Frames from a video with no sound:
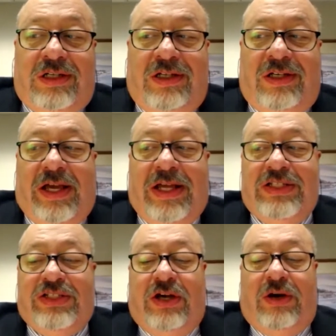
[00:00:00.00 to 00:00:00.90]
And
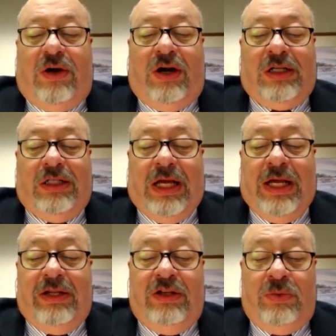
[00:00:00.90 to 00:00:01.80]
so our
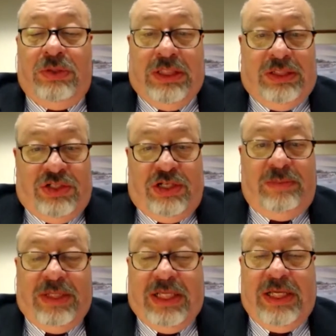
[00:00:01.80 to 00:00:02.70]
client, who was
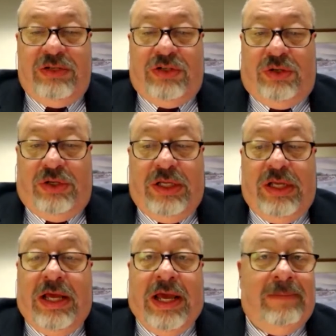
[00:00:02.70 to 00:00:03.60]
legitimately injured
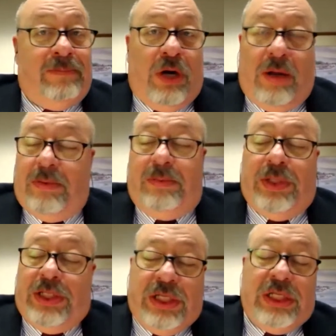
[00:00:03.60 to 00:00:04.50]
and probably
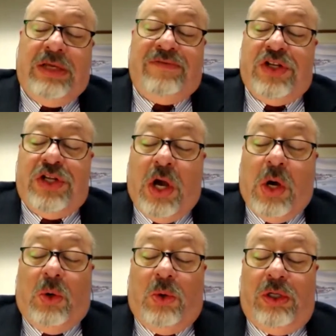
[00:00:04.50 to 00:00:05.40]
didn't even
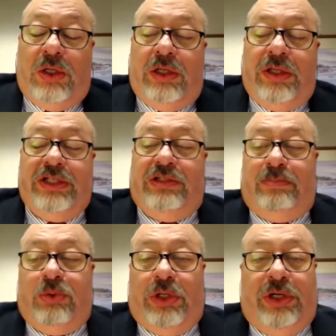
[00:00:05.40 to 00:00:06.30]
know that his
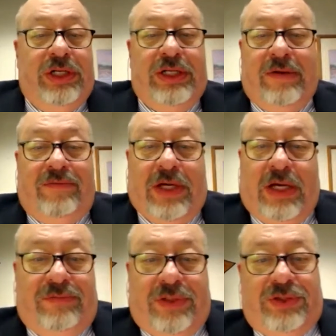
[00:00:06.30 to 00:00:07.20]
employer didn't have
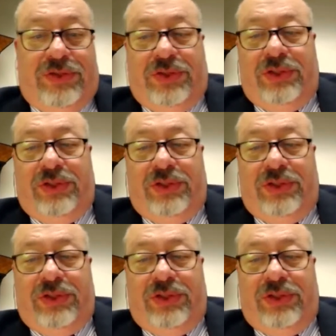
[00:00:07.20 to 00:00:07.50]
coverage,